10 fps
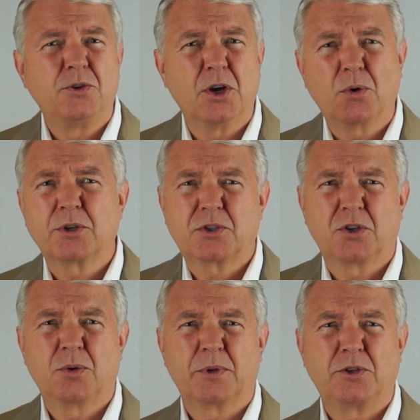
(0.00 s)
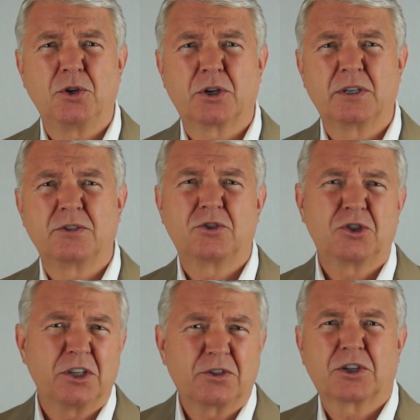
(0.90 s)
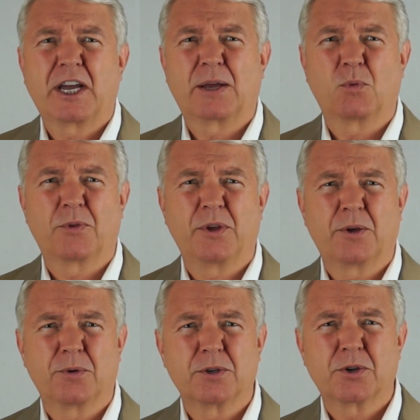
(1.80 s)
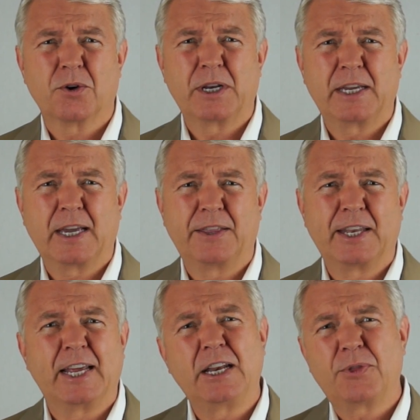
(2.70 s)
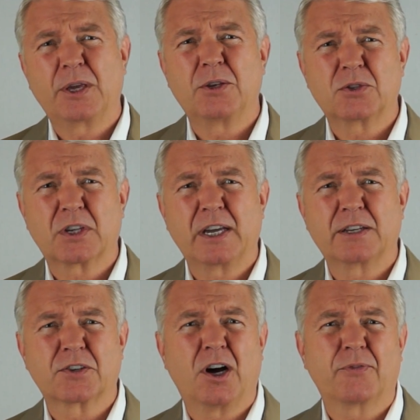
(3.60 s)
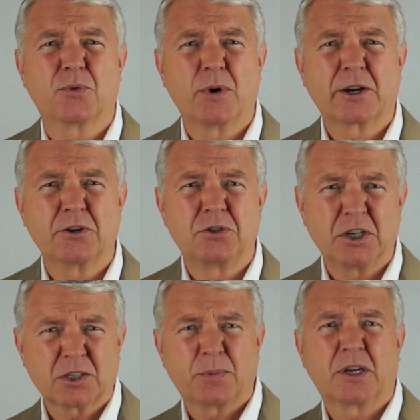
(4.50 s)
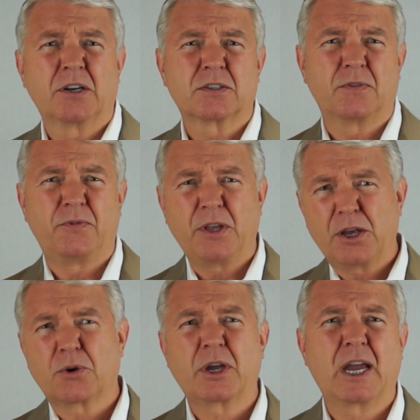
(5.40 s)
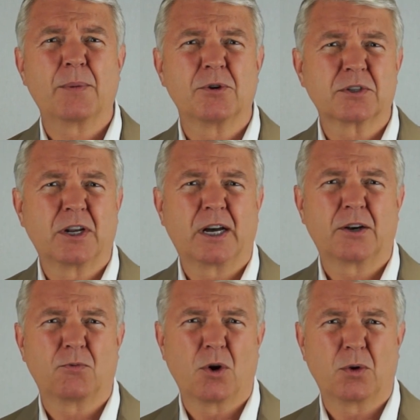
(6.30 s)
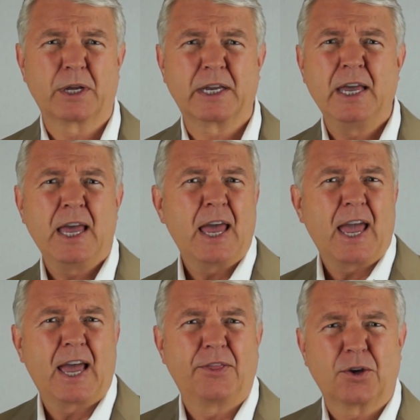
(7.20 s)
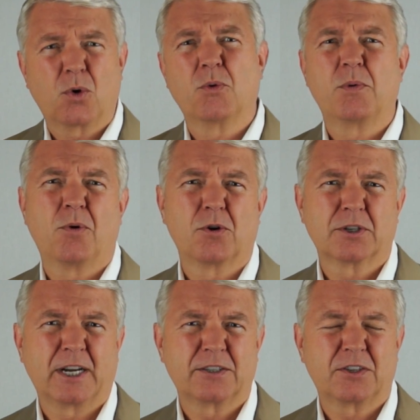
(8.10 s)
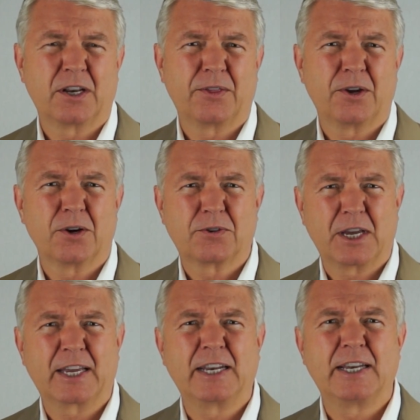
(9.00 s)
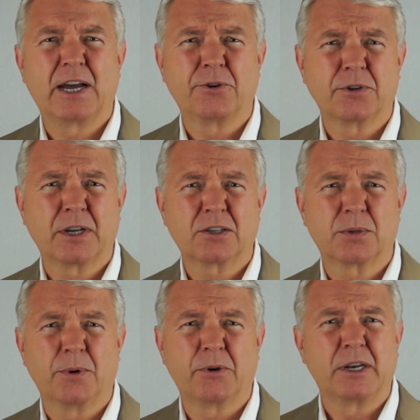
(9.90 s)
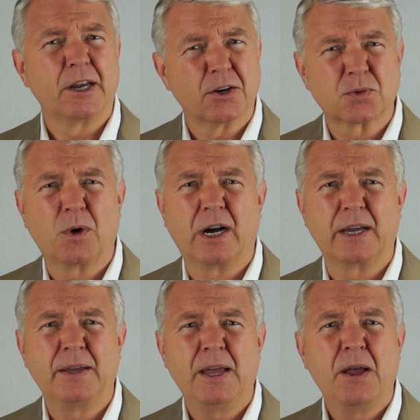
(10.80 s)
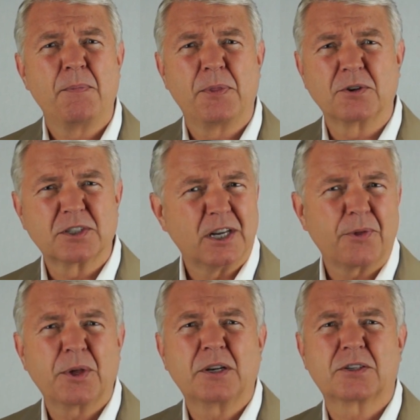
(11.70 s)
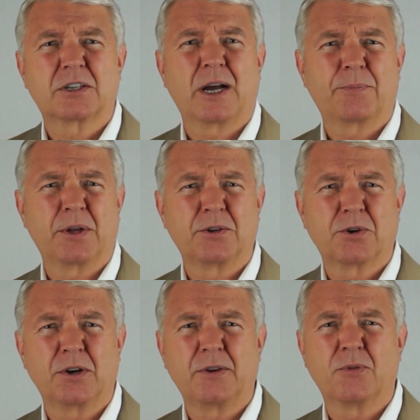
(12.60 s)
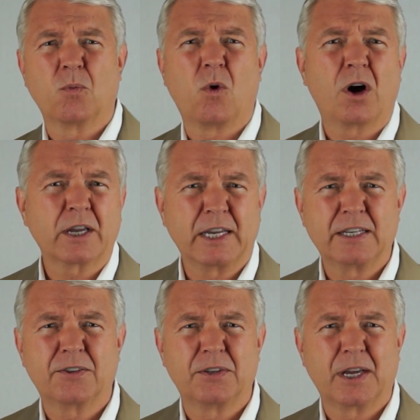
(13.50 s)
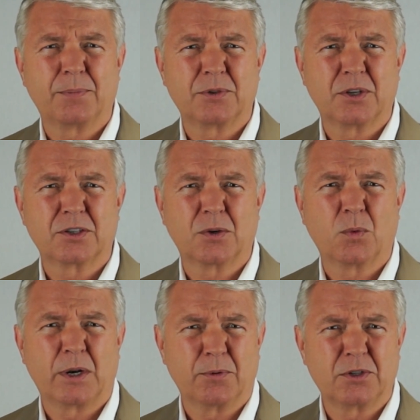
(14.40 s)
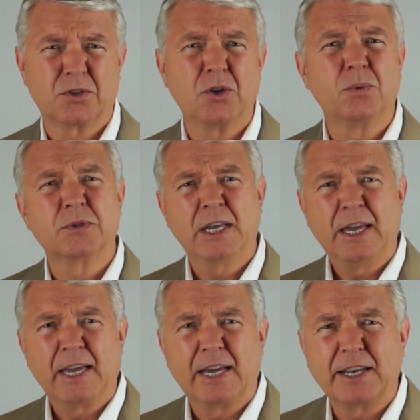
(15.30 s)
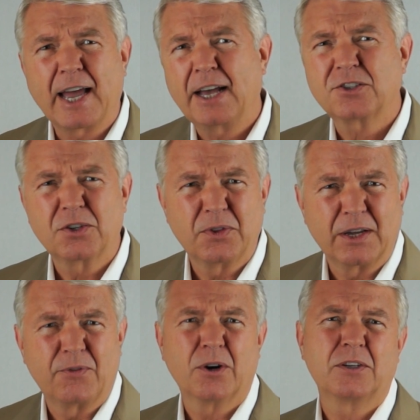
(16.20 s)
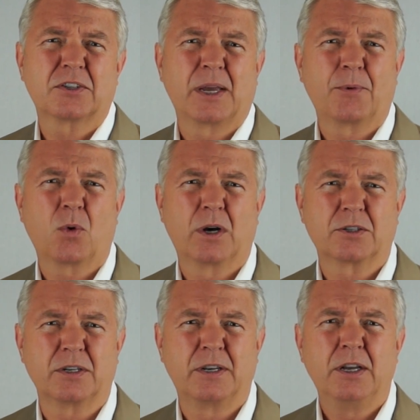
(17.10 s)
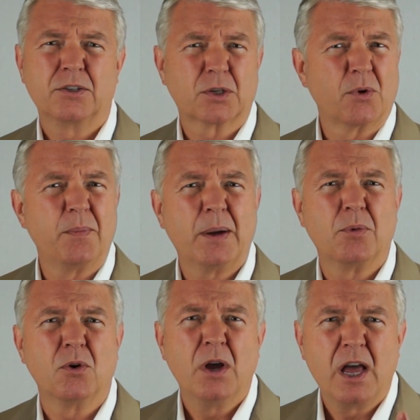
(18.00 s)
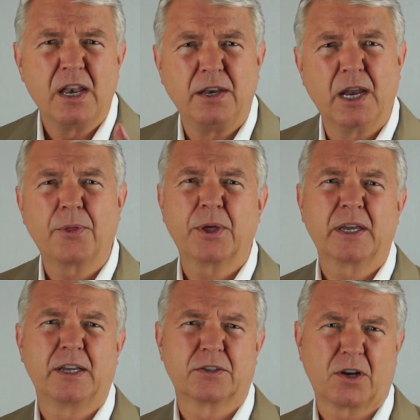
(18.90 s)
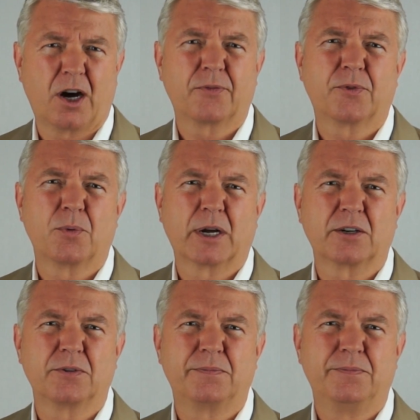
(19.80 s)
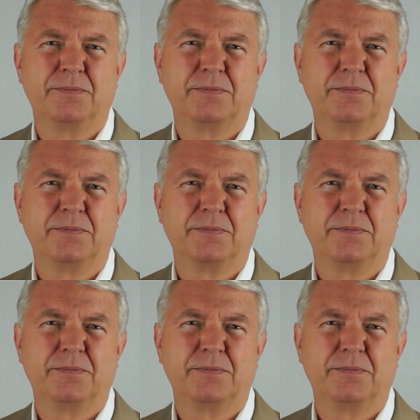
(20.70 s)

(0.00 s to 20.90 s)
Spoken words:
don't assume that you can chit-chat with the other attorney and that anything you say is off the record just because the video camera is not rolling and the court reporter's not sitting there taking down your testimony. And here's why. There's nothing to stop that attorney from walking into the deposition when it resumes and to ask you that very same question. So remember, nothing is off the record.